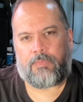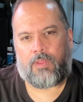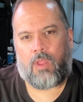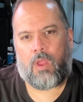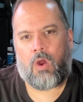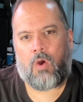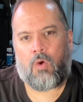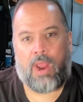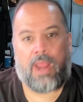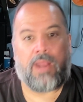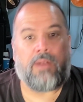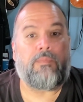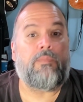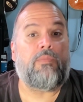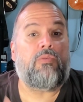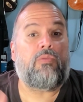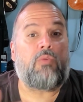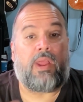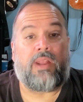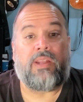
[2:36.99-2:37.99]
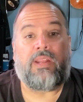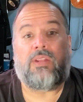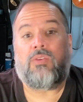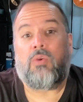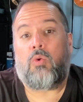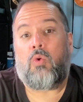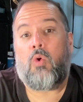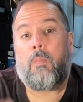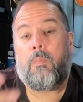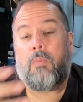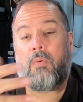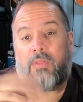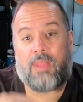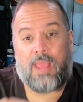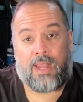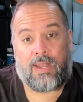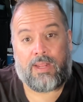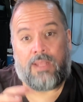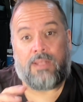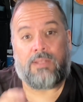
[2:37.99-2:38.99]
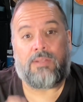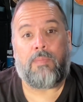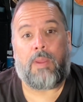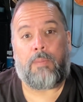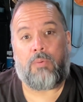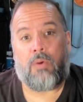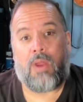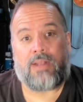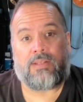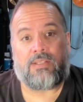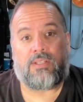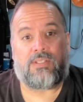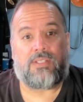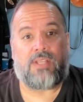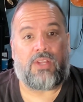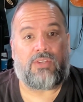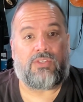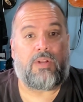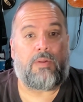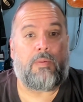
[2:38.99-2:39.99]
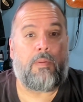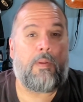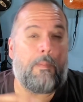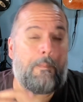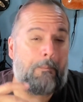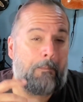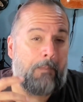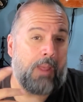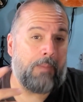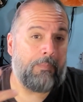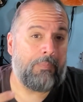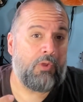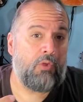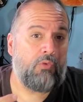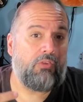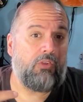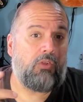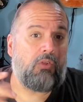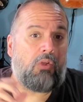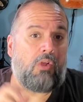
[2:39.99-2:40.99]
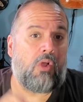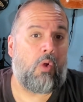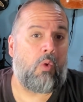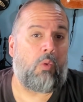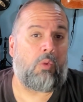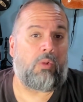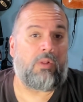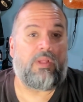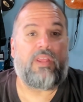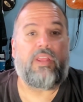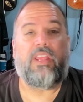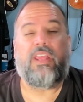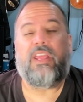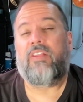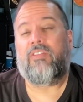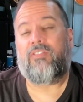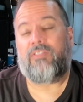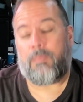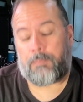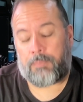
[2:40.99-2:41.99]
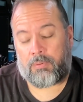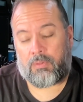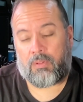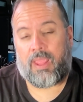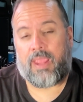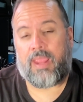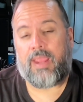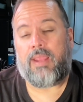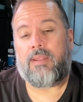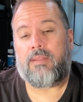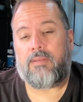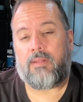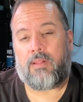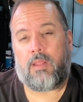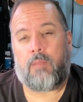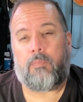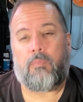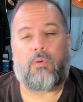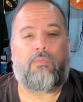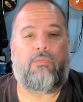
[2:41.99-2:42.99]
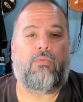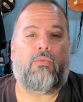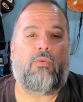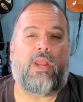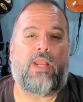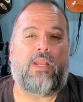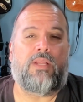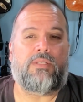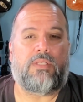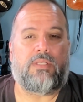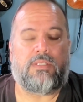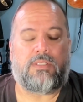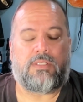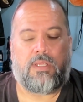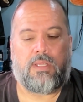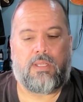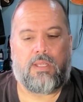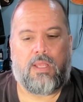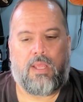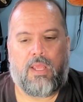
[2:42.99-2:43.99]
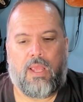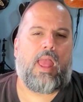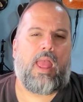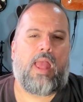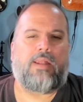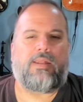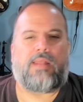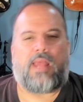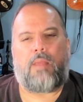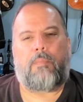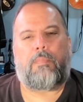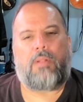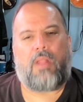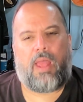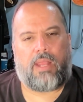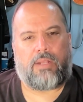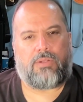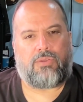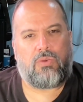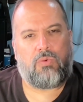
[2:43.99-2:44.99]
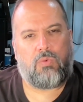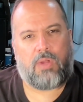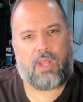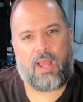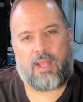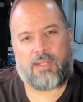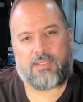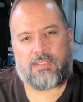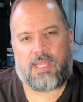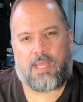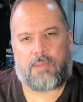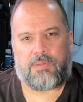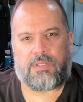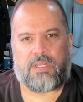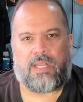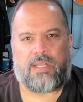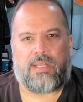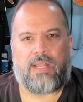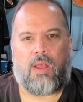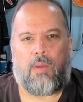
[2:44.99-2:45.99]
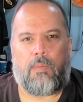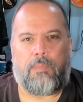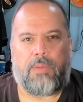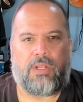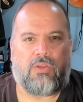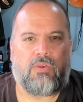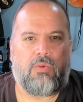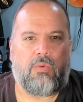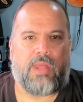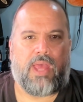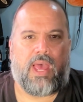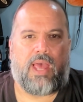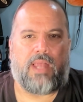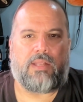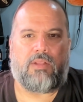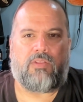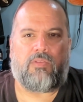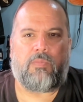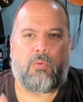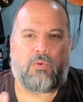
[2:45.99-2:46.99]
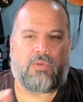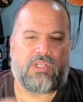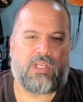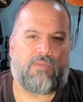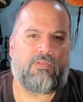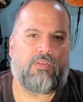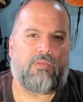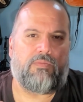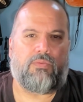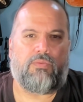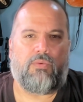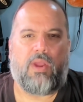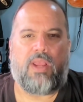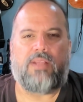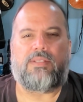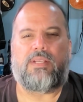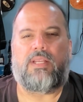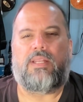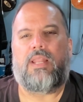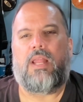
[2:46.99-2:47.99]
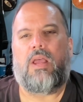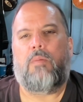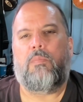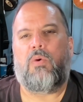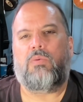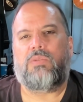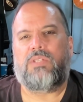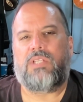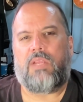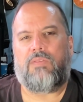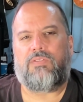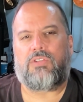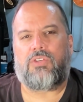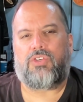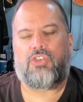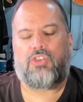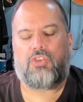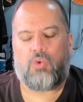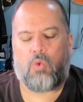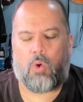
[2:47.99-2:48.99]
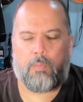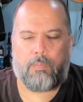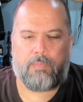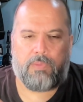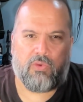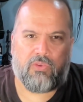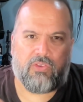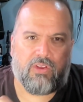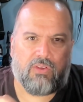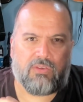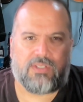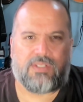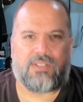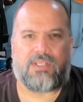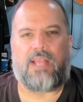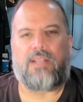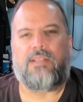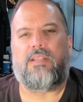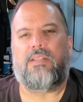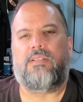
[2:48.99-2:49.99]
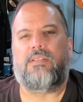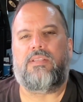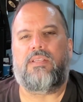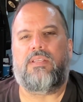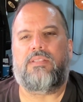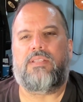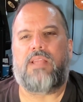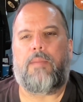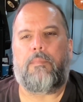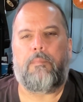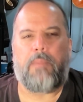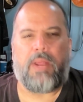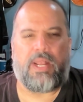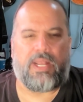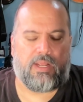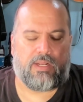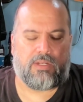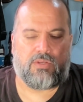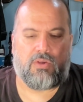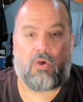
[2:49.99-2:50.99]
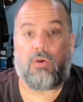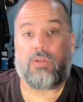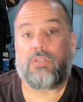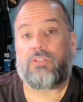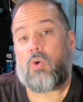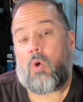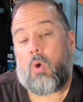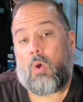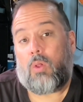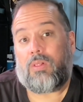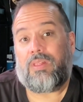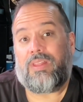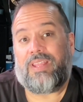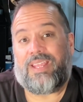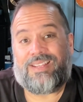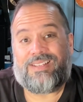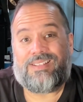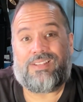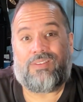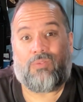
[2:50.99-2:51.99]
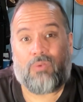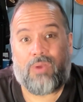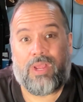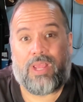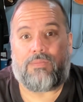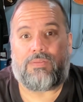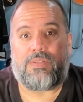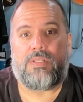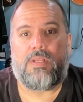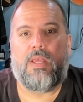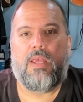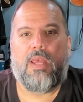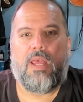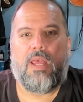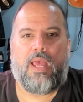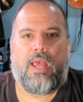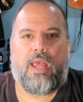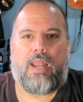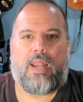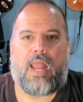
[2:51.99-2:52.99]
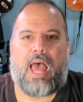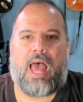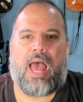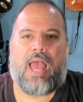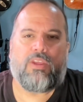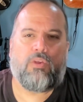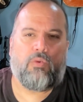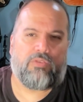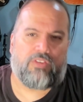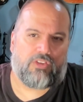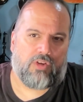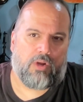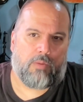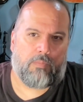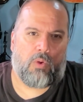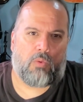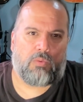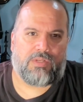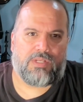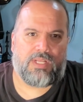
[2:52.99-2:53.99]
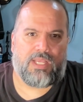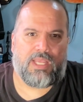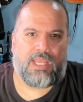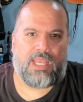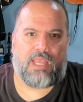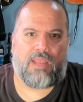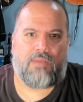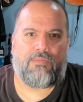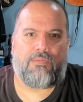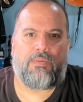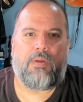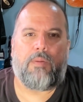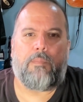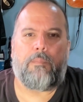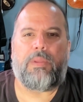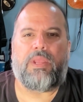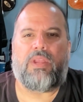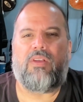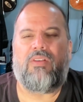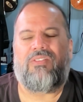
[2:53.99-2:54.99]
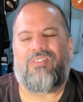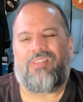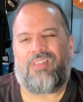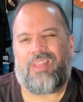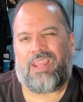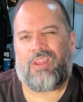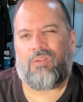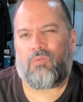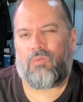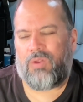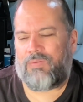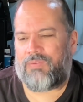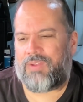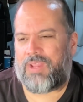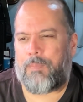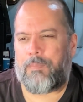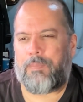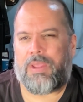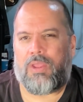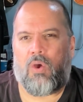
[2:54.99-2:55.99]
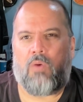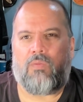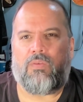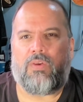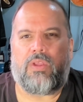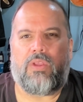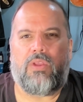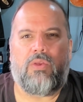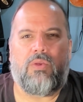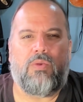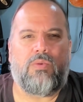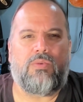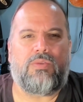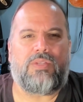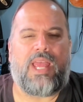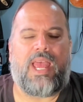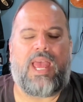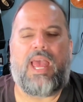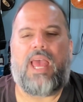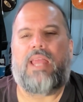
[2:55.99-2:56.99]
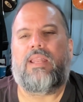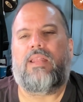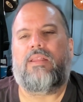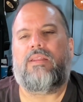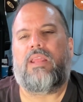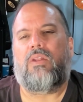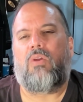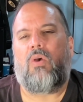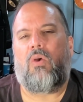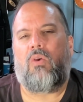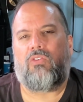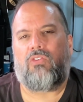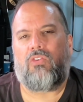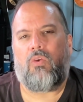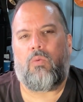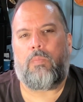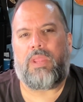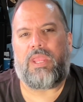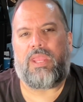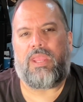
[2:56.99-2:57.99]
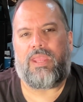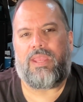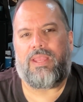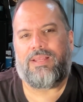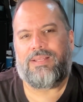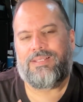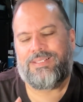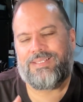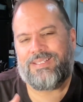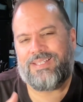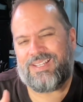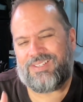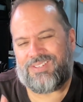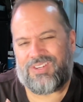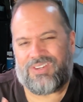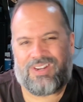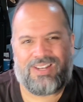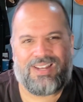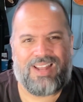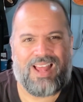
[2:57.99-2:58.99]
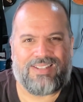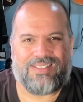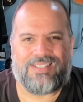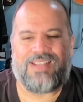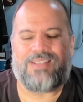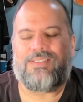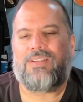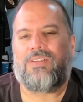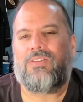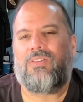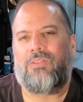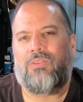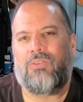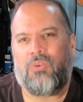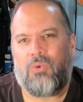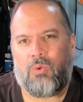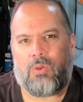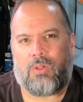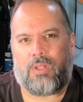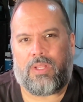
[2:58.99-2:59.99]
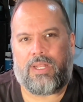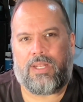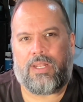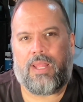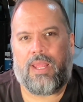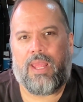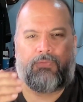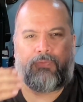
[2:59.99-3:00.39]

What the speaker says: All right, so I need to incorporate that into my practice session. My musical goal is to play deliberate phrases. And I apply two concepts in to help me do that. It's motifs and phrasing. Now, motifs are short musical sentences that many guitarists call licks and riffs. Now, I use the term motif because lick and riff can be overused, and it can also be considered nonsensical noodling.